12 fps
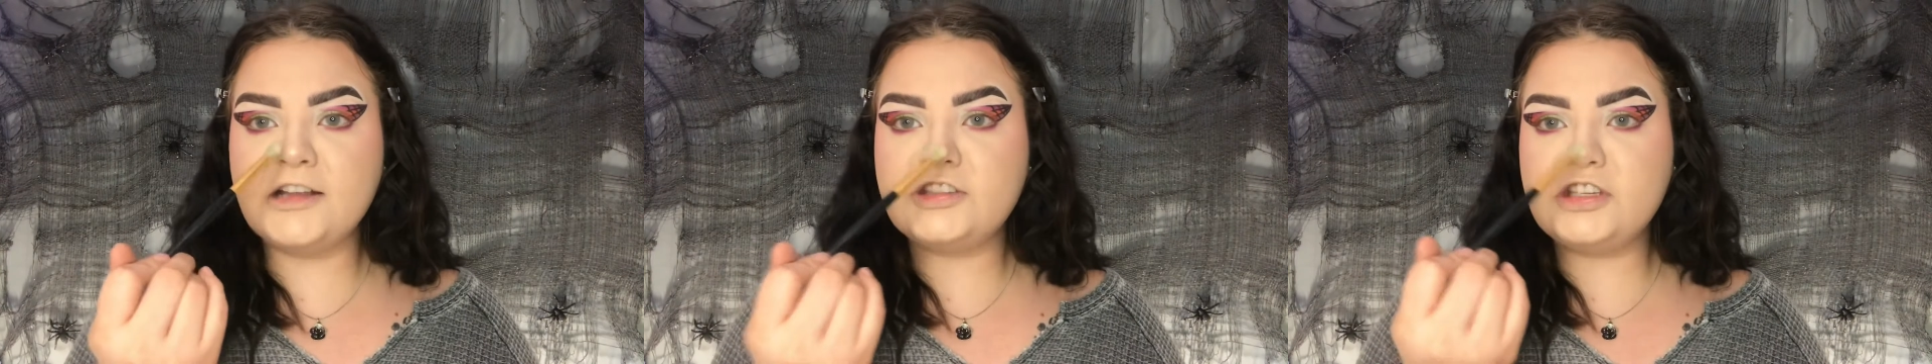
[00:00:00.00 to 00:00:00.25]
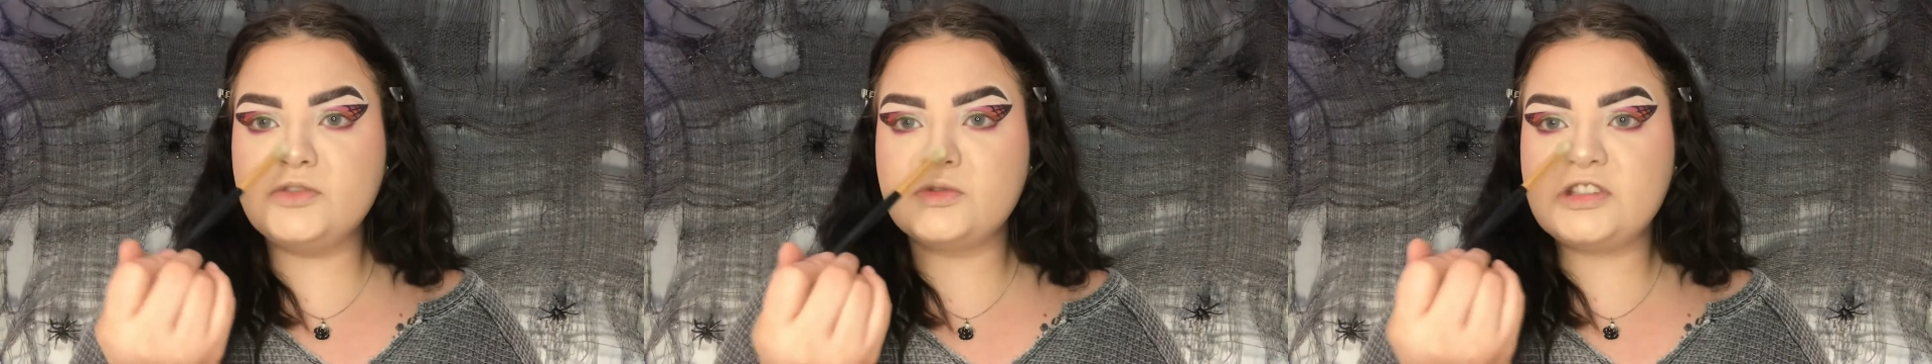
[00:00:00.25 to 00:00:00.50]

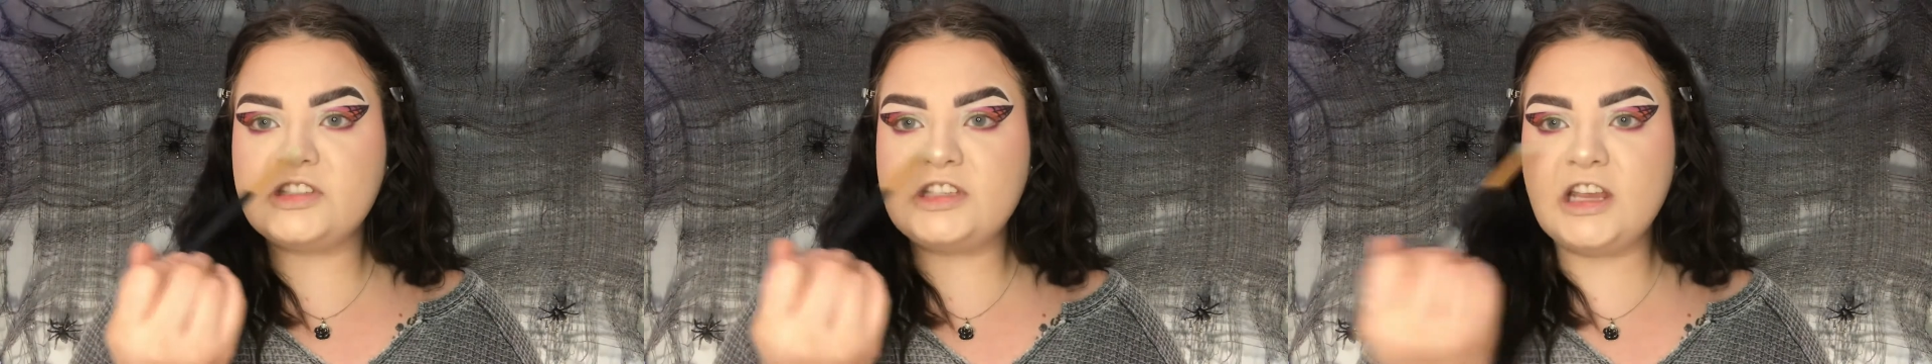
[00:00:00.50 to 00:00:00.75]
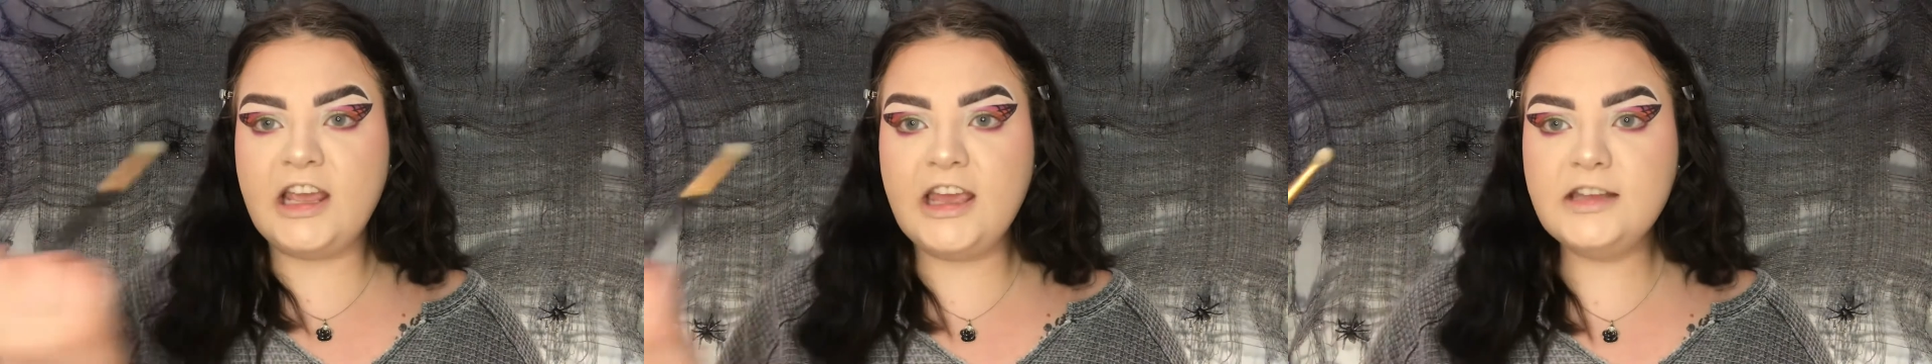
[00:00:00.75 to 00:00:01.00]
do you
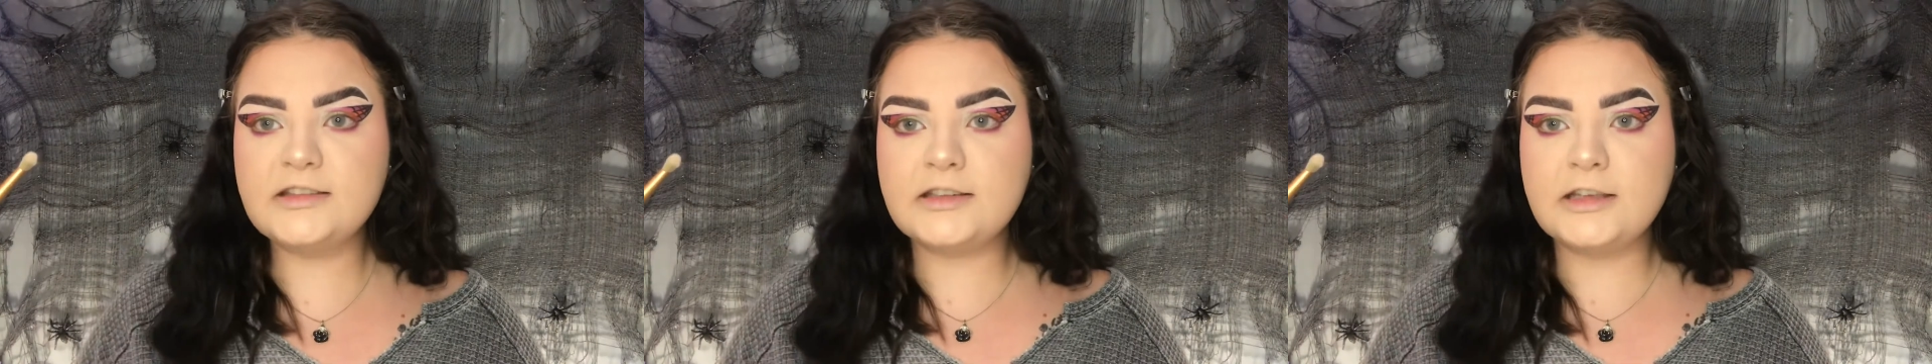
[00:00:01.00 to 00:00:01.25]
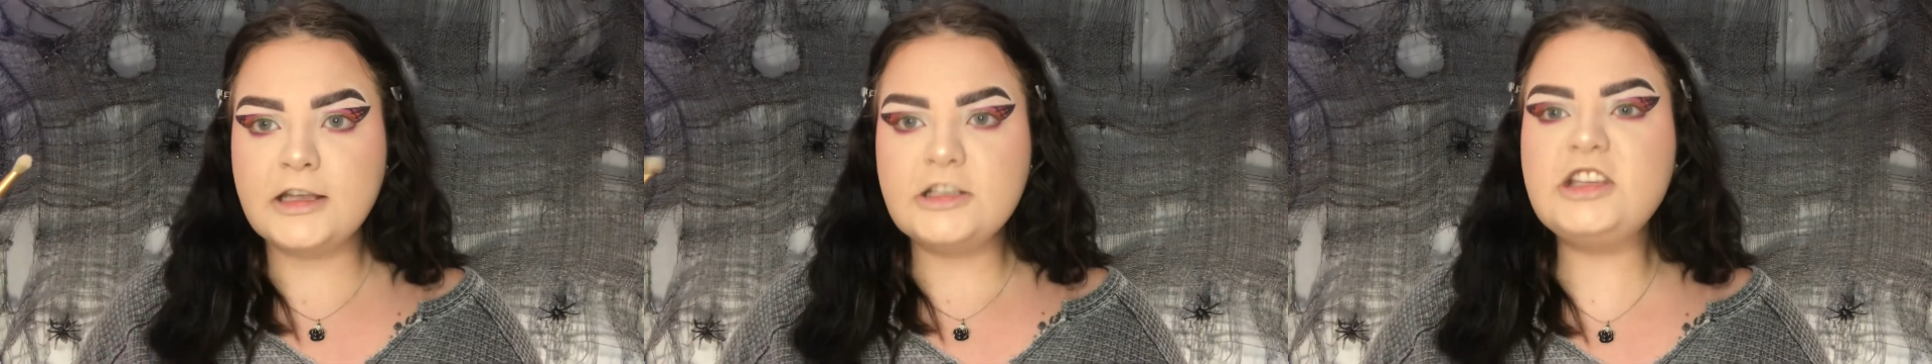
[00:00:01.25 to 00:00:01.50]
see it?
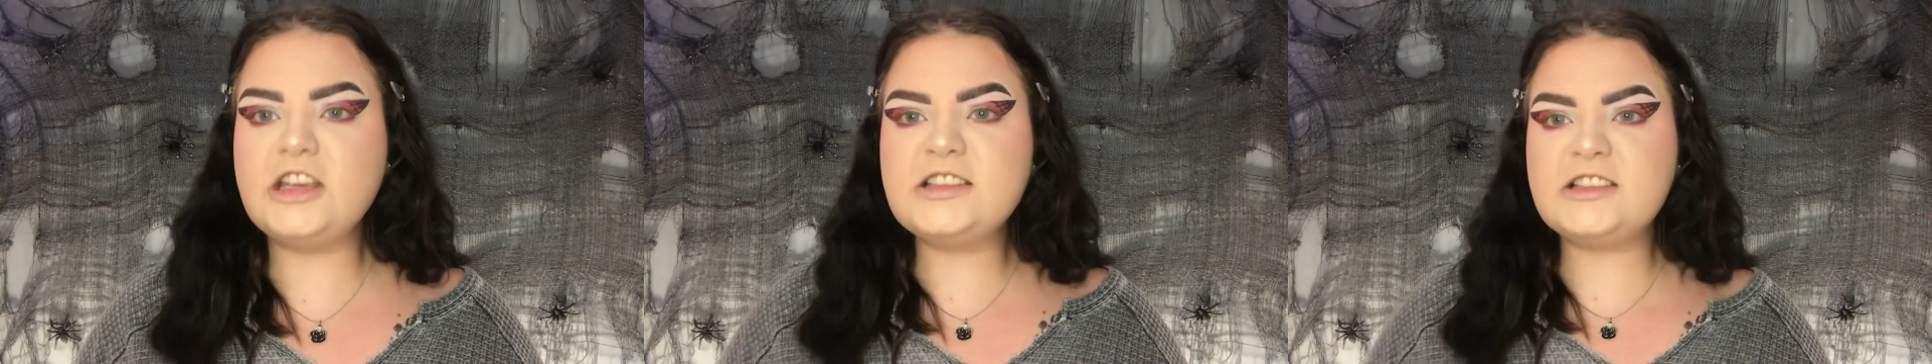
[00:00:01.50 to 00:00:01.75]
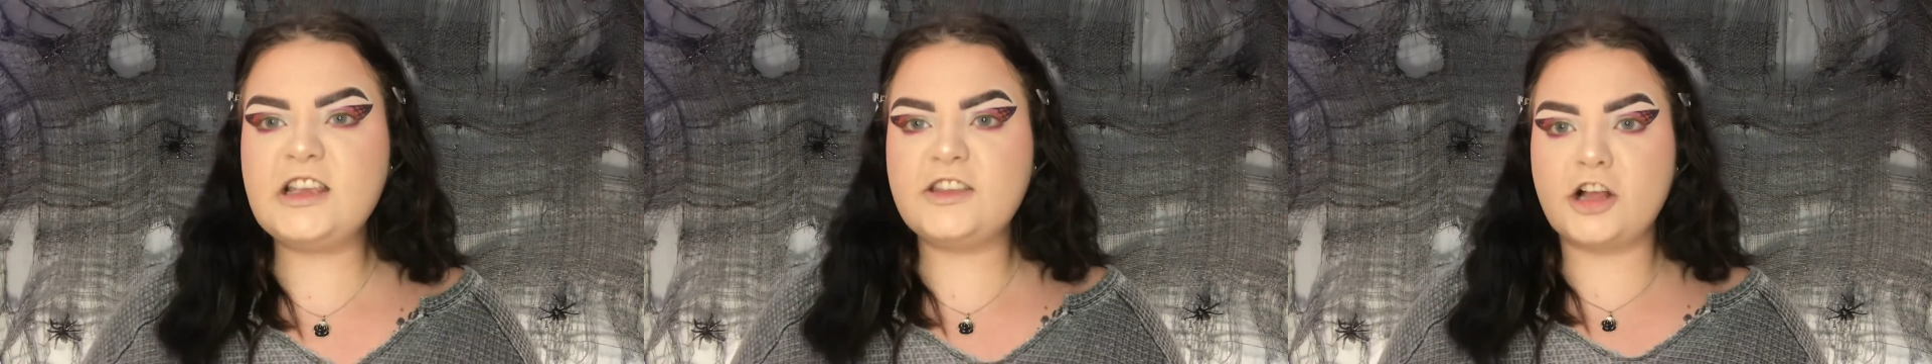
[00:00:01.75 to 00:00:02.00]
Do you
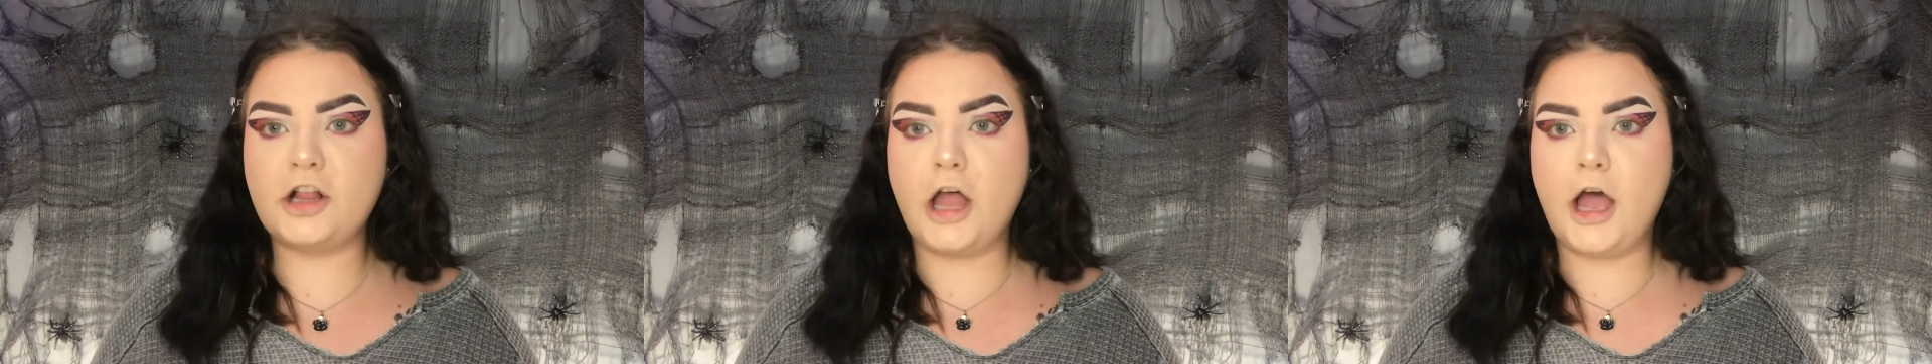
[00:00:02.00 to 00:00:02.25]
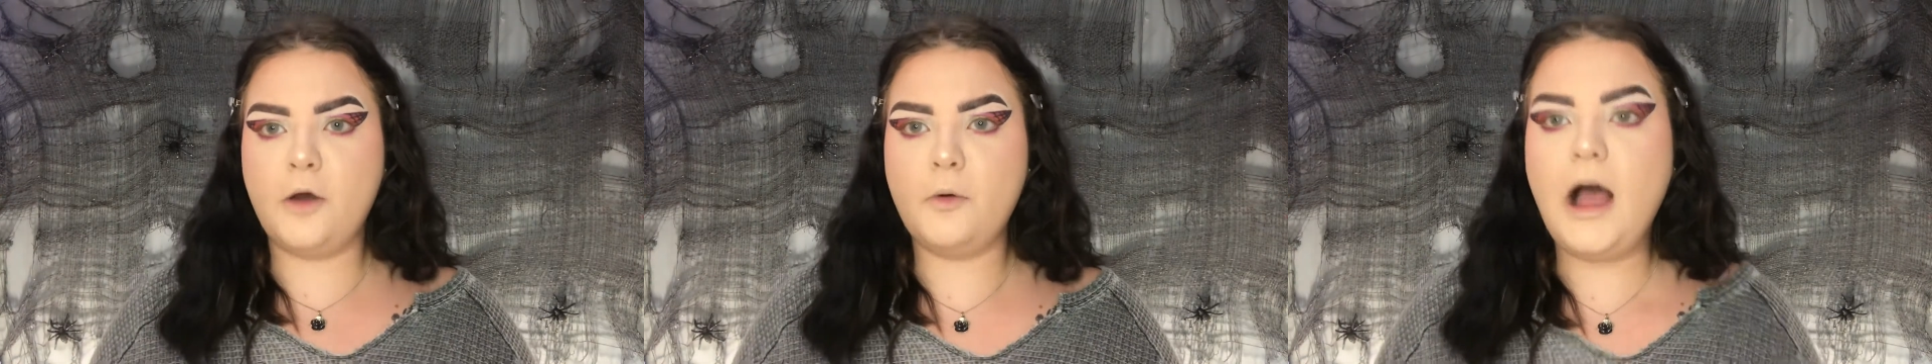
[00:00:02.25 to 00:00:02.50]
see the
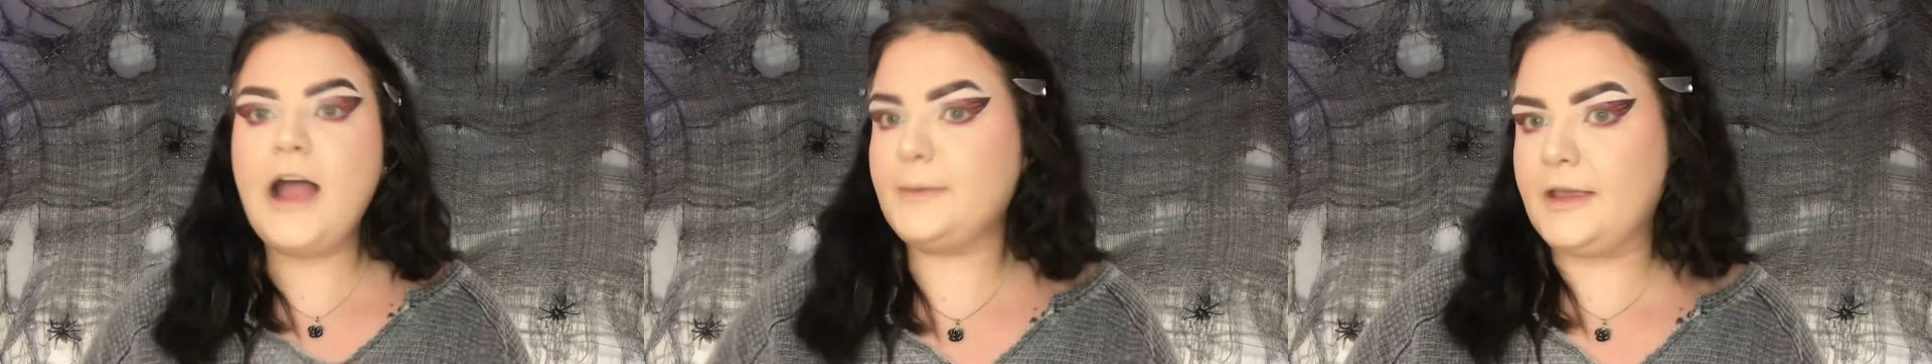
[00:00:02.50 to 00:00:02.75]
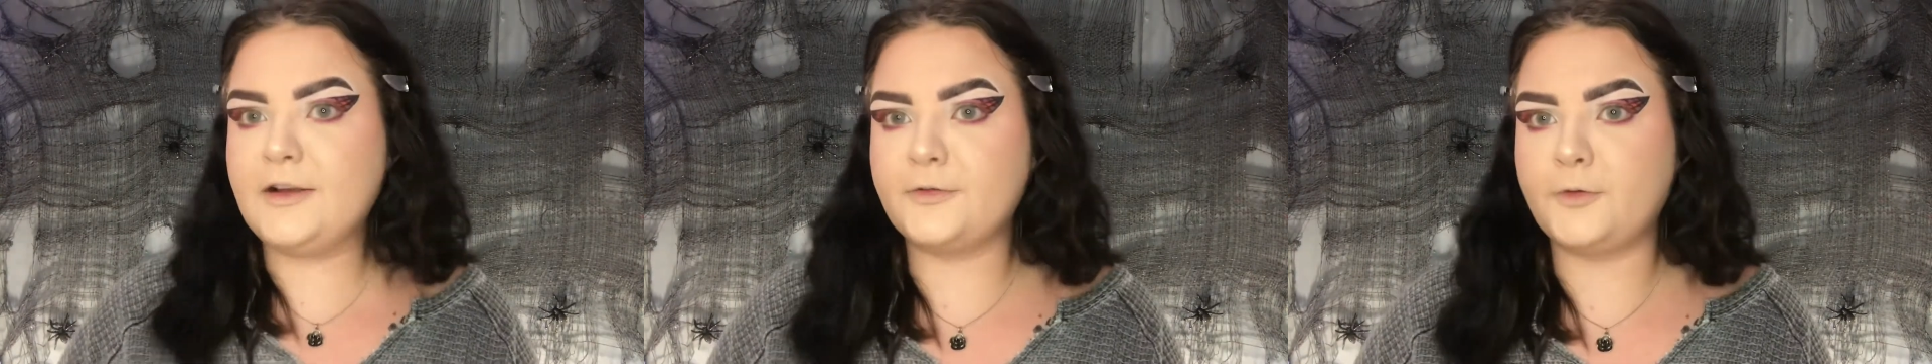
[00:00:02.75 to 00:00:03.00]
glow? I'm
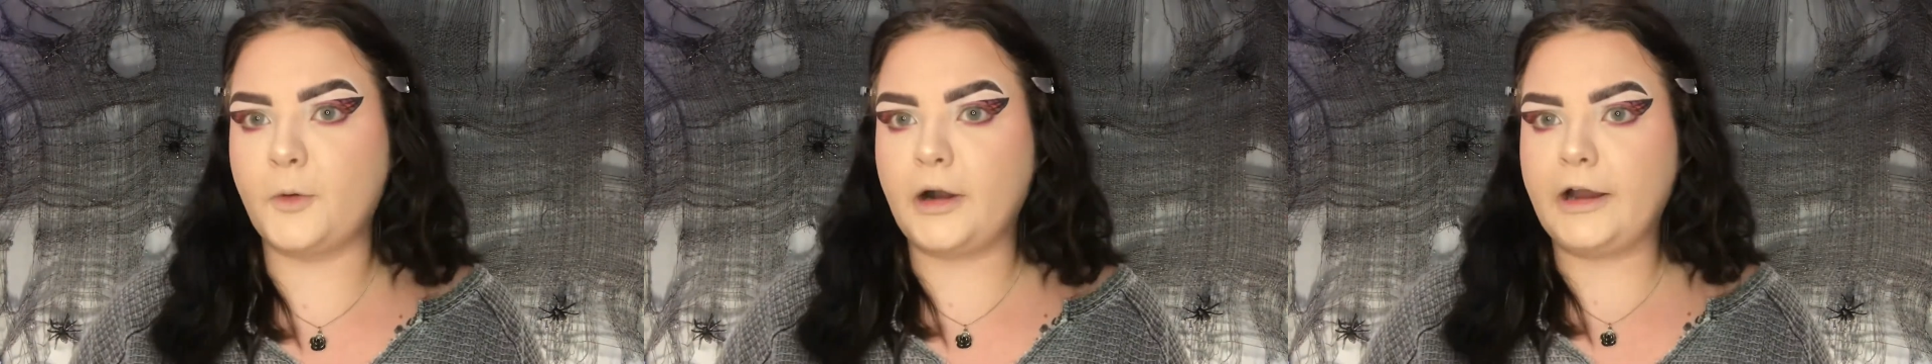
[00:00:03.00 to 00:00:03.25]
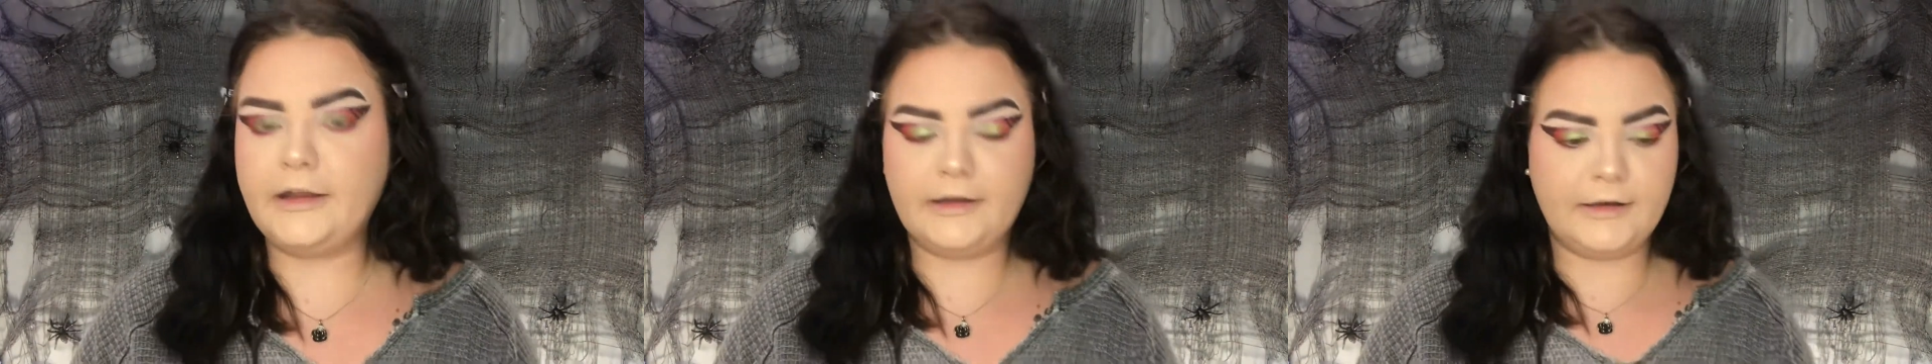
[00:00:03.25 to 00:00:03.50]
here for it.